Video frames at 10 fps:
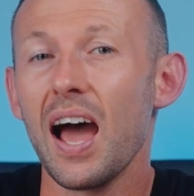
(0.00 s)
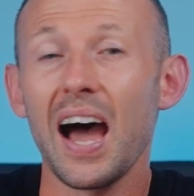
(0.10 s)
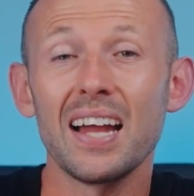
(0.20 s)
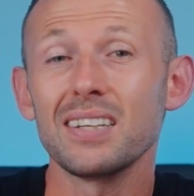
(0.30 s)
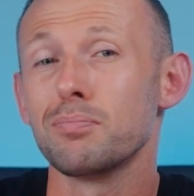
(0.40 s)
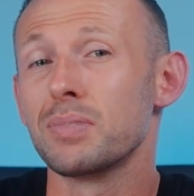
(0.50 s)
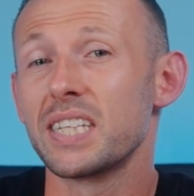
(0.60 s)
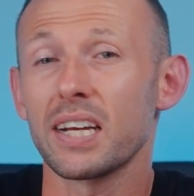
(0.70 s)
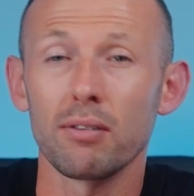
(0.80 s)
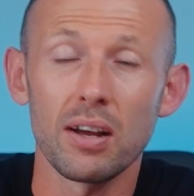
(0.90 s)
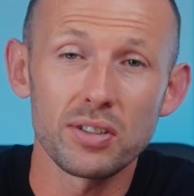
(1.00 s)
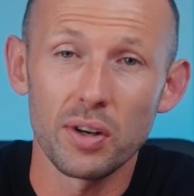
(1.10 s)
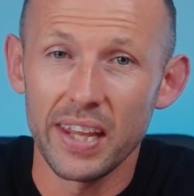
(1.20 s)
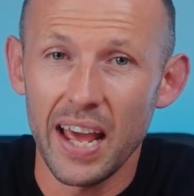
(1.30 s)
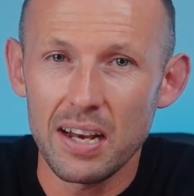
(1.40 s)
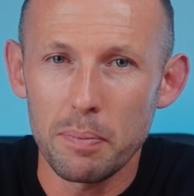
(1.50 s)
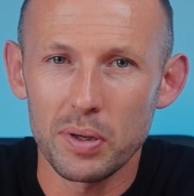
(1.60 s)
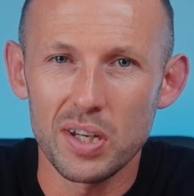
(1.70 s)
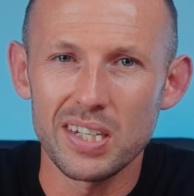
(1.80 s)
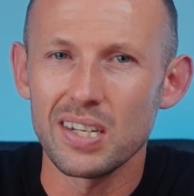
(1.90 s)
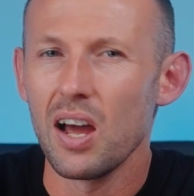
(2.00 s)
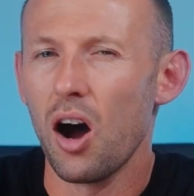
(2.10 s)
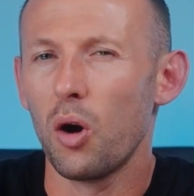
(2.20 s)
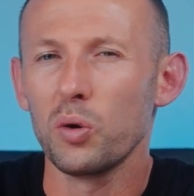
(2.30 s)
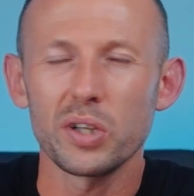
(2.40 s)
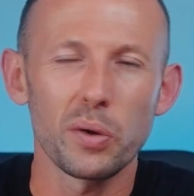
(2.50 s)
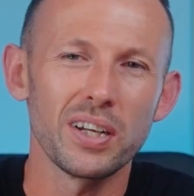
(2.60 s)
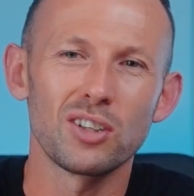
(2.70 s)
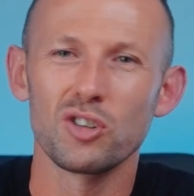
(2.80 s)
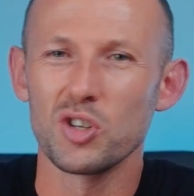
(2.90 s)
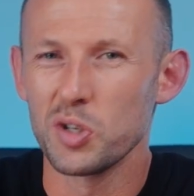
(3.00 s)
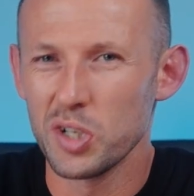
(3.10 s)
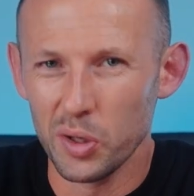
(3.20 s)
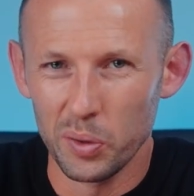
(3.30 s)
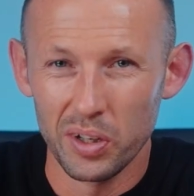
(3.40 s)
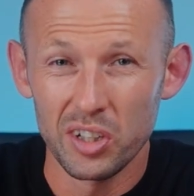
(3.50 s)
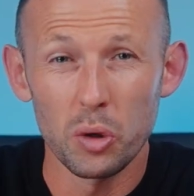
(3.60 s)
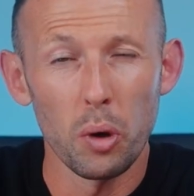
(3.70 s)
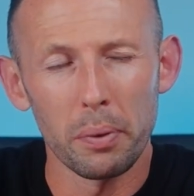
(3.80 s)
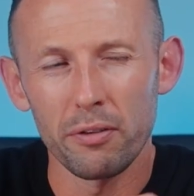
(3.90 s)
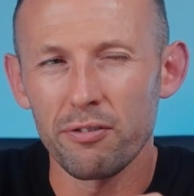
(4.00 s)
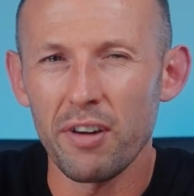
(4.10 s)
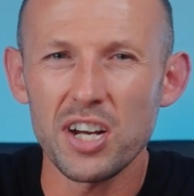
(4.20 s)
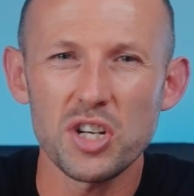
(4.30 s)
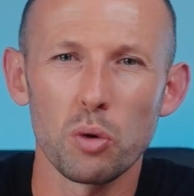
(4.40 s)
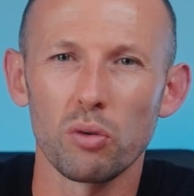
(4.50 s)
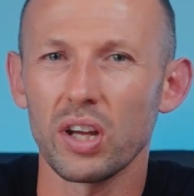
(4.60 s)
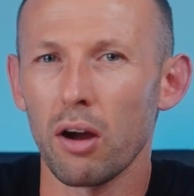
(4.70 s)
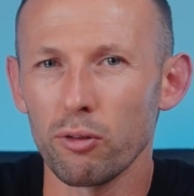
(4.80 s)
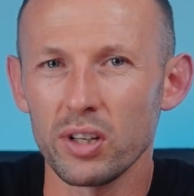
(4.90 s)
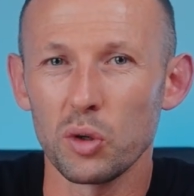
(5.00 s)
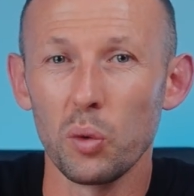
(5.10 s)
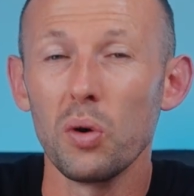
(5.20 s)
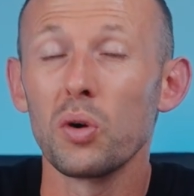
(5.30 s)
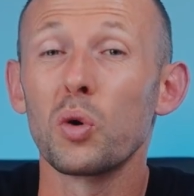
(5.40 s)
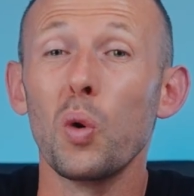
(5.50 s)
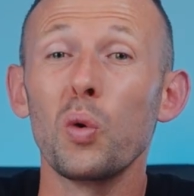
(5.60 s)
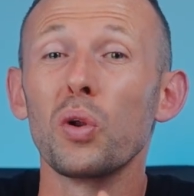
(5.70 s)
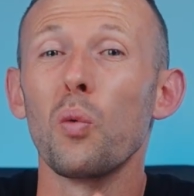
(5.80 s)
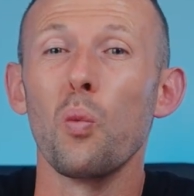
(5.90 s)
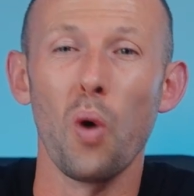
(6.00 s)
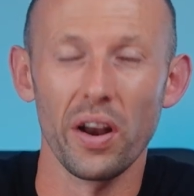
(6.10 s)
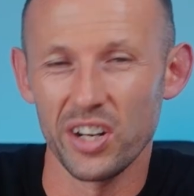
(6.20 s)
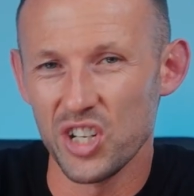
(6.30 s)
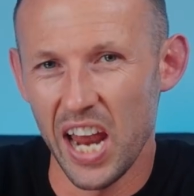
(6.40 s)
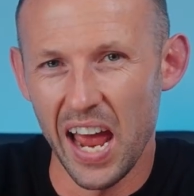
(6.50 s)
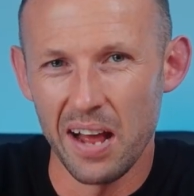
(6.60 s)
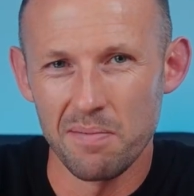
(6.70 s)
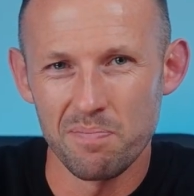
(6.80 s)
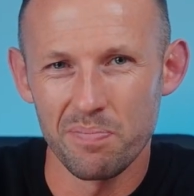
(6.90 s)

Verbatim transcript: And stick around till the end because I'll also introduce you to a professional recovery tool called Wondershare.